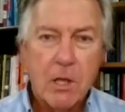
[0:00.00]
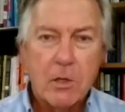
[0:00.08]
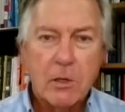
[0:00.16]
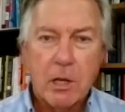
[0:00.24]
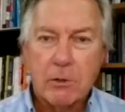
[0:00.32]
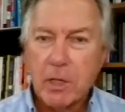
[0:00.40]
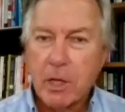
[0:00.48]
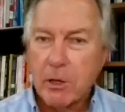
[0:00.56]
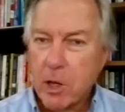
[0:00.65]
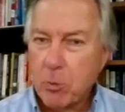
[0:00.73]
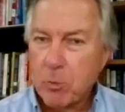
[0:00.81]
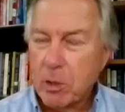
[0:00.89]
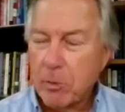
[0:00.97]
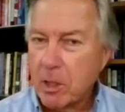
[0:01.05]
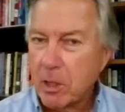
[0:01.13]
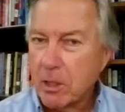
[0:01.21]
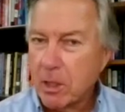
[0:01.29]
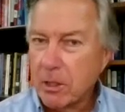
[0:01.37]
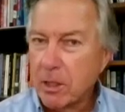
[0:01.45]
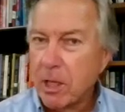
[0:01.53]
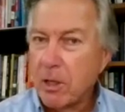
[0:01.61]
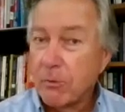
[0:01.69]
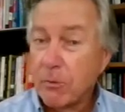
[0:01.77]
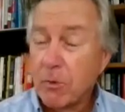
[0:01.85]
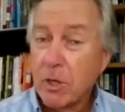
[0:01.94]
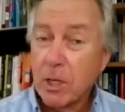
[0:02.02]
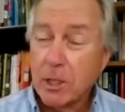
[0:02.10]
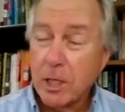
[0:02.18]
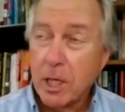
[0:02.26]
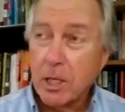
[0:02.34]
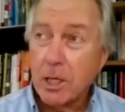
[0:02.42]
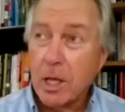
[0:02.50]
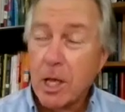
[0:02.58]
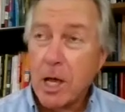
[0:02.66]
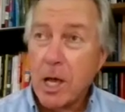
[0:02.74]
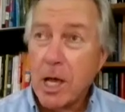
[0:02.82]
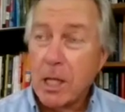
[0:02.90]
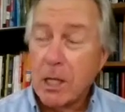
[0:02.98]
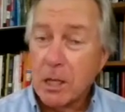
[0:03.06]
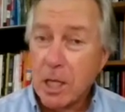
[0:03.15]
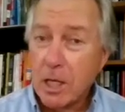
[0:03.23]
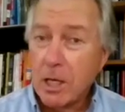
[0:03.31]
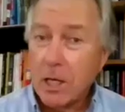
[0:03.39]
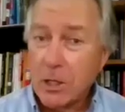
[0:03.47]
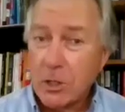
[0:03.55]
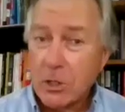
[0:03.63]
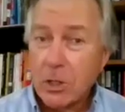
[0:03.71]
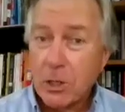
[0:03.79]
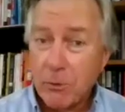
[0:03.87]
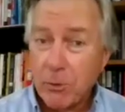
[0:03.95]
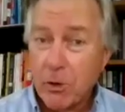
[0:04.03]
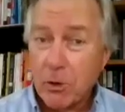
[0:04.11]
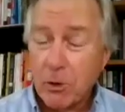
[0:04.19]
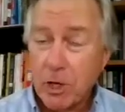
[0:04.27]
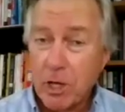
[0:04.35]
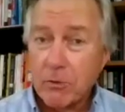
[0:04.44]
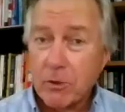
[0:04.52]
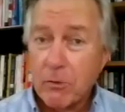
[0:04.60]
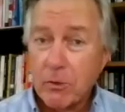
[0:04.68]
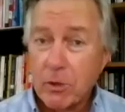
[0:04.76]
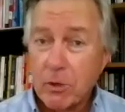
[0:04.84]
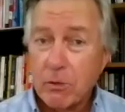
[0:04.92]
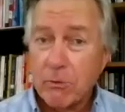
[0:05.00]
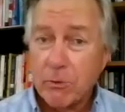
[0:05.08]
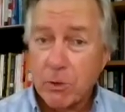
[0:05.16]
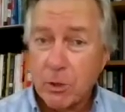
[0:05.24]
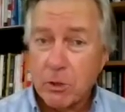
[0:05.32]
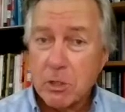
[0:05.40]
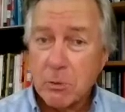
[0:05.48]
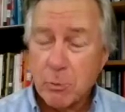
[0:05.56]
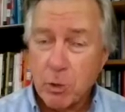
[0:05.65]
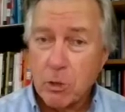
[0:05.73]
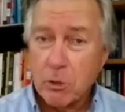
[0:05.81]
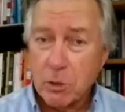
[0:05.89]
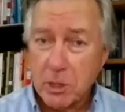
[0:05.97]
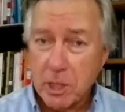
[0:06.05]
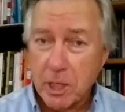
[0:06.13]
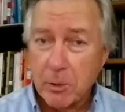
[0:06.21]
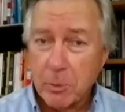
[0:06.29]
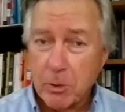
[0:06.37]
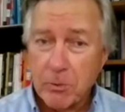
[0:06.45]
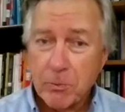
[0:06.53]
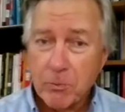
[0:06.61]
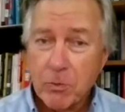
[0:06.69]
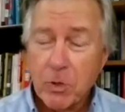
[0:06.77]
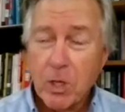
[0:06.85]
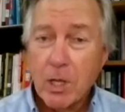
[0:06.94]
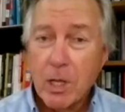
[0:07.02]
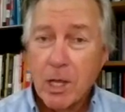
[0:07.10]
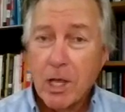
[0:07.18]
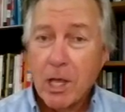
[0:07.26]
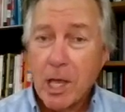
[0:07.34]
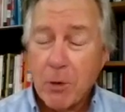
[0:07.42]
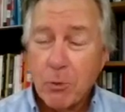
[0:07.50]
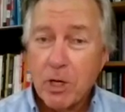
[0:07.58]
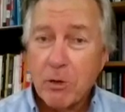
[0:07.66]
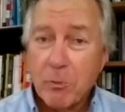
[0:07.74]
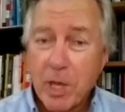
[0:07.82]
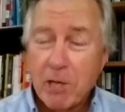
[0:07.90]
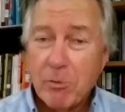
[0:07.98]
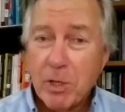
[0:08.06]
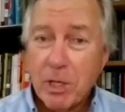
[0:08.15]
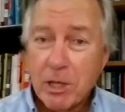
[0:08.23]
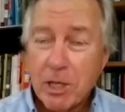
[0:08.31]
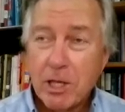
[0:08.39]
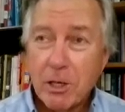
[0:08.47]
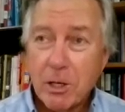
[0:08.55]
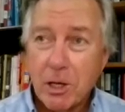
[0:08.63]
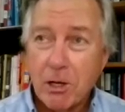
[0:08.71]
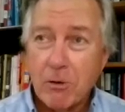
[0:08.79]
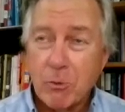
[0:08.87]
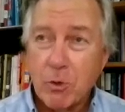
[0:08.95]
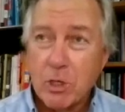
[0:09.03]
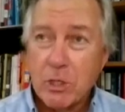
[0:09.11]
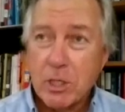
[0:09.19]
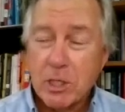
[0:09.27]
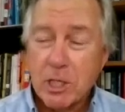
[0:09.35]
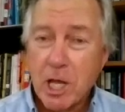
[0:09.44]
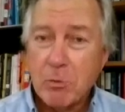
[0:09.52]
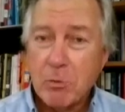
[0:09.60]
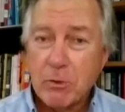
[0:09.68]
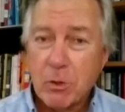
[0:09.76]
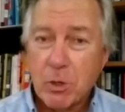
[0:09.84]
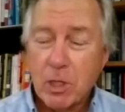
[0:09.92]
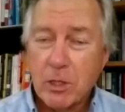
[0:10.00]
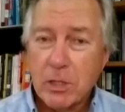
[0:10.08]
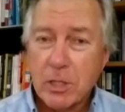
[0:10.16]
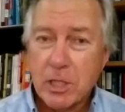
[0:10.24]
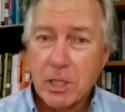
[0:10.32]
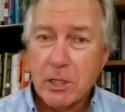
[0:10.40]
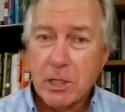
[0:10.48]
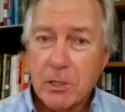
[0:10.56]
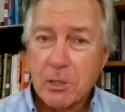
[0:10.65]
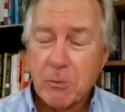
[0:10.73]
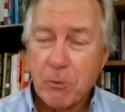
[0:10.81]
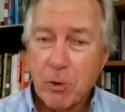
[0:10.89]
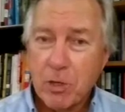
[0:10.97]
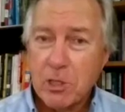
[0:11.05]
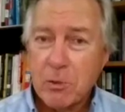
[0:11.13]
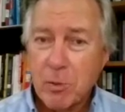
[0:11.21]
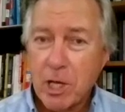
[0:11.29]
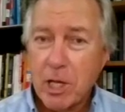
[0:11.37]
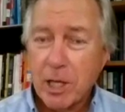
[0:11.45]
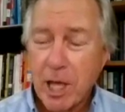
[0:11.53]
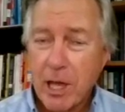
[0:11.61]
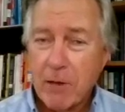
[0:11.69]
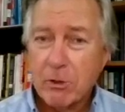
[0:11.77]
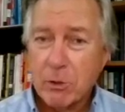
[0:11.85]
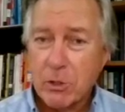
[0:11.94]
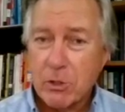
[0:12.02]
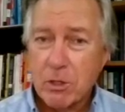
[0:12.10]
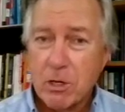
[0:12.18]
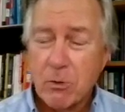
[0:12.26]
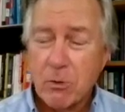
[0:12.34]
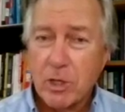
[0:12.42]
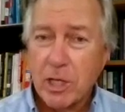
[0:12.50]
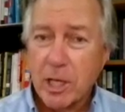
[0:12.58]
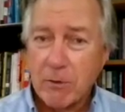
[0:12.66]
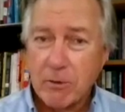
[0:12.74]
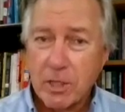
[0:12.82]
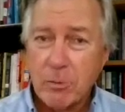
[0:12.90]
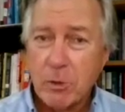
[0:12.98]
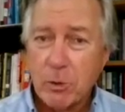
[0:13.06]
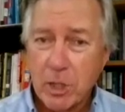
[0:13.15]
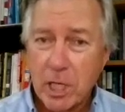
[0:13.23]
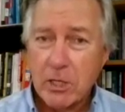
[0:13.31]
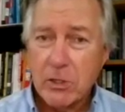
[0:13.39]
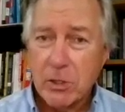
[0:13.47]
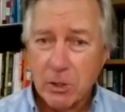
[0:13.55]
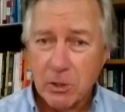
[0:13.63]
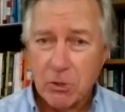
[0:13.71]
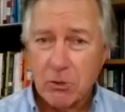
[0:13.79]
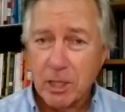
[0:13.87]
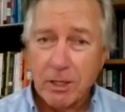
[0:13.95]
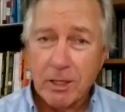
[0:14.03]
Now help me, because I think I saw a photograph of your first prototype. And what it made me think of was the type of toilet seat some friends of mine have to install when they have double knee surgery.